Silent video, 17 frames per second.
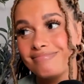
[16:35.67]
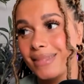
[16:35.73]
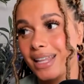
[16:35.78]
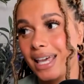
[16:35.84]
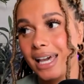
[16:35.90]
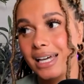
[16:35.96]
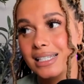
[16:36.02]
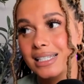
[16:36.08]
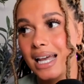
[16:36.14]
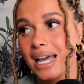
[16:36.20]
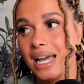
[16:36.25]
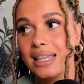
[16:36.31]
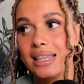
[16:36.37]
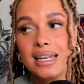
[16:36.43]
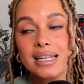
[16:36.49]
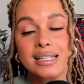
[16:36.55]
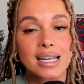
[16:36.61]
Can't say
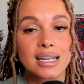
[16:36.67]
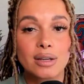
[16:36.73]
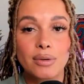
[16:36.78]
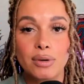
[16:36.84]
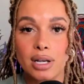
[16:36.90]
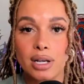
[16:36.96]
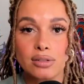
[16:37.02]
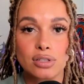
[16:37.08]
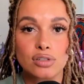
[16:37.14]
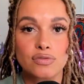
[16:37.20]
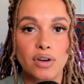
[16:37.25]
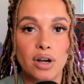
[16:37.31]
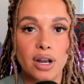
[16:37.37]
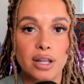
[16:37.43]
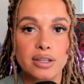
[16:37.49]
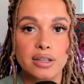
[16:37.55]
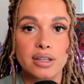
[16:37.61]
that it's anyone else's
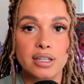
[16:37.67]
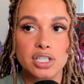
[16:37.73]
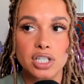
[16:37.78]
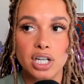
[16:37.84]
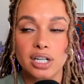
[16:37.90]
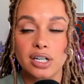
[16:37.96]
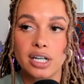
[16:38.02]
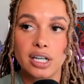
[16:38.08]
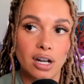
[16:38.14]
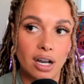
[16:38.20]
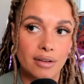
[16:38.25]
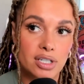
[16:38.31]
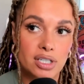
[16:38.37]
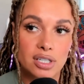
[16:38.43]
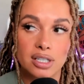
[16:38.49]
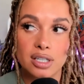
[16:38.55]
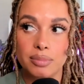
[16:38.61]
fault other than Jerry and
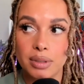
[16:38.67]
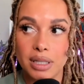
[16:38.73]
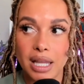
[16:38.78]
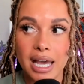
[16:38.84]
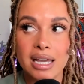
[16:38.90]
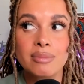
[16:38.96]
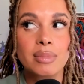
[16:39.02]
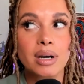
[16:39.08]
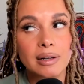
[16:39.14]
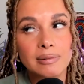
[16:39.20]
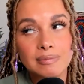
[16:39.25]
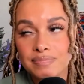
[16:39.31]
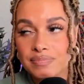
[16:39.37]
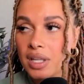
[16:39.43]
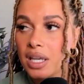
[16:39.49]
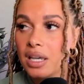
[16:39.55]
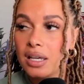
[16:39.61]
obviously the play, but
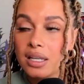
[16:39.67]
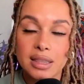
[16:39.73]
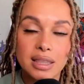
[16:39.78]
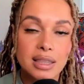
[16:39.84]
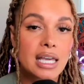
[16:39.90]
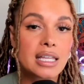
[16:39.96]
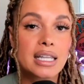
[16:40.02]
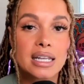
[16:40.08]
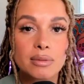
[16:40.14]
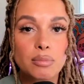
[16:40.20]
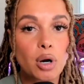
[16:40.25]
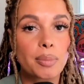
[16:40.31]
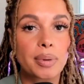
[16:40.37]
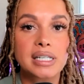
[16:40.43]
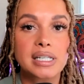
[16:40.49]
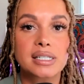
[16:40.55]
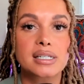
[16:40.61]
they needed more
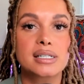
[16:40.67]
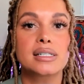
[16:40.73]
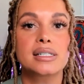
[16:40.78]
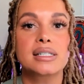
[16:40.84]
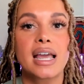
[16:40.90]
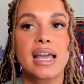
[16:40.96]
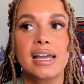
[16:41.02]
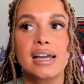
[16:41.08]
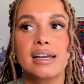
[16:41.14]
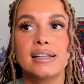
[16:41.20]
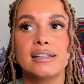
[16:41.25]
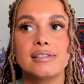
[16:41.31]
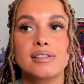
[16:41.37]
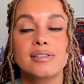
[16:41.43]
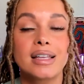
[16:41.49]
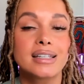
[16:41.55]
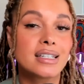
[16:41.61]
pieces
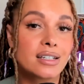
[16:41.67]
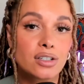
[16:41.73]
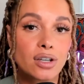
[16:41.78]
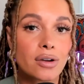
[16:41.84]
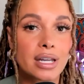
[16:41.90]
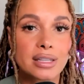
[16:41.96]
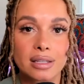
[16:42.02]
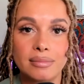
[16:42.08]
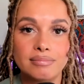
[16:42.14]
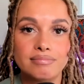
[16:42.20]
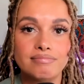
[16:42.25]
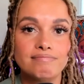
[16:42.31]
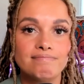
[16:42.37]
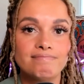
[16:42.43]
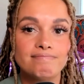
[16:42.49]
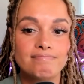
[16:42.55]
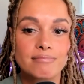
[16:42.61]
and they didn't go get them.
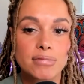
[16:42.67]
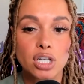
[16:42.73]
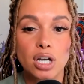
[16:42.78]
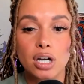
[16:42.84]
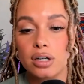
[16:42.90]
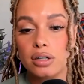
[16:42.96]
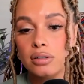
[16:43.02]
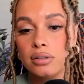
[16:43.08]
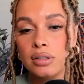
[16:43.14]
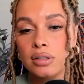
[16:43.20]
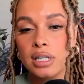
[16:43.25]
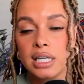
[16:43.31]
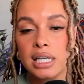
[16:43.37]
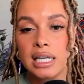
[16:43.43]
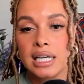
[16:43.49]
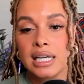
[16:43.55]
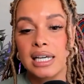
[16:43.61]
So,
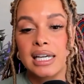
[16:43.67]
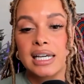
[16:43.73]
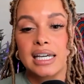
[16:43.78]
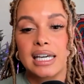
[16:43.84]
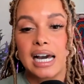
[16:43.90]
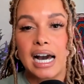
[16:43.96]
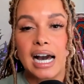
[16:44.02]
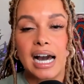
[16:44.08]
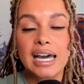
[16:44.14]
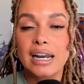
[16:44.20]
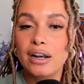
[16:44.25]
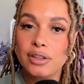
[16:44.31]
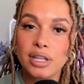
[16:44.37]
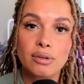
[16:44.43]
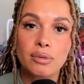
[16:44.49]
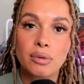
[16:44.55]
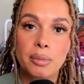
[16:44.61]
I don't
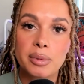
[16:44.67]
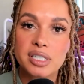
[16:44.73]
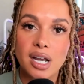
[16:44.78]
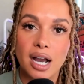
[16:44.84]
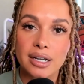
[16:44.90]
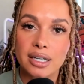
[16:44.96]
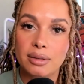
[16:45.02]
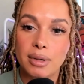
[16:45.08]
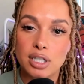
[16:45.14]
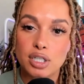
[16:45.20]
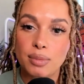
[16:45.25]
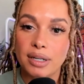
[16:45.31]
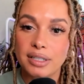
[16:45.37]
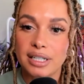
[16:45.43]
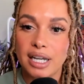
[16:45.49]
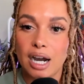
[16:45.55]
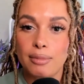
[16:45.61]
think we'll be talking much
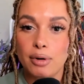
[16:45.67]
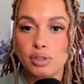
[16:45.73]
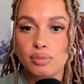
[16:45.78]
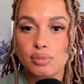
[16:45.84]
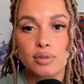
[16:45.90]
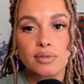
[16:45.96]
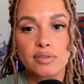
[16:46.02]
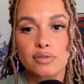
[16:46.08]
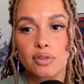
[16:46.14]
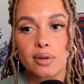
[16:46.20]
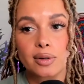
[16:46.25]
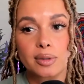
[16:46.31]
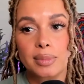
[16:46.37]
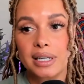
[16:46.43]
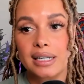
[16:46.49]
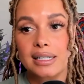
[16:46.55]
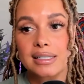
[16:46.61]
about the Cowboys moving forward
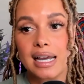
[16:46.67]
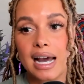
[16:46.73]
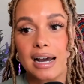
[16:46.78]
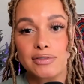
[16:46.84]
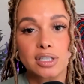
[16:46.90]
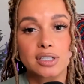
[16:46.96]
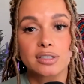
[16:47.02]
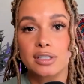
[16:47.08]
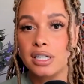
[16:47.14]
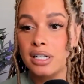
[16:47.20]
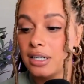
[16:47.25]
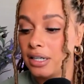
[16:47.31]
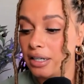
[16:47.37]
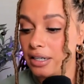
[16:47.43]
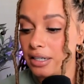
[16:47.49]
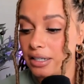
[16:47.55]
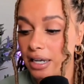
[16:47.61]
because after
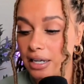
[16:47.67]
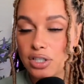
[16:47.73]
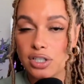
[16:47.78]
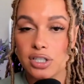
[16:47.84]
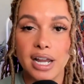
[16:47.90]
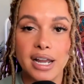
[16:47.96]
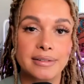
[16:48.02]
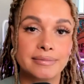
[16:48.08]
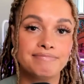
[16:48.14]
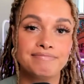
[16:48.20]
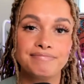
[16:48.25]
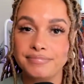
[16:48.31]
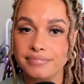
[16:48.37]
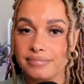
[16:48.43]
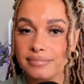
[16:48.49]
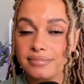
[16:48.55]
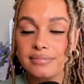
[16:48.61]
yesterday,
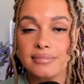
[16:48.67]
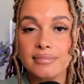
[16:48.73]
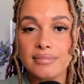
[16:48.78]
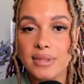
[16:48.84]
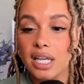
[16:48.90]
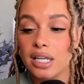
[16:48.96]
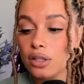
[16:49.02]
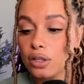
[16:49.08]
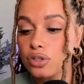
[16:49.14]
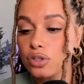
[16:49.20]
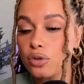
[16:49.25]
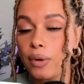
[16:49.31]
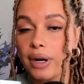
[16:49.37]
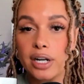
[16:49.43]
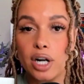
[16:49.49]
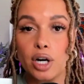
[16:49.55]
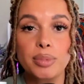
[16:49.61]
it looks
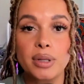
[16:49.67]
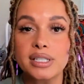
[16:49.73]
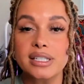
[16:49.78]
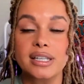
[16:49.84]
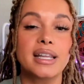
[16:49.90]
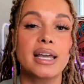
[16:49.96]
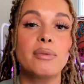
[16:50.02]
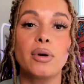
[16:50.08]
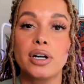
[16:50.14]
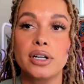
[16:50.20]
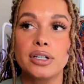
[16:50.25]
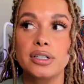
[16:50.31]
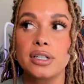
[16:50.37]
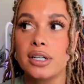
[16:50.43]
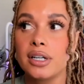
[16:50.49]
quite hopeless and they weren't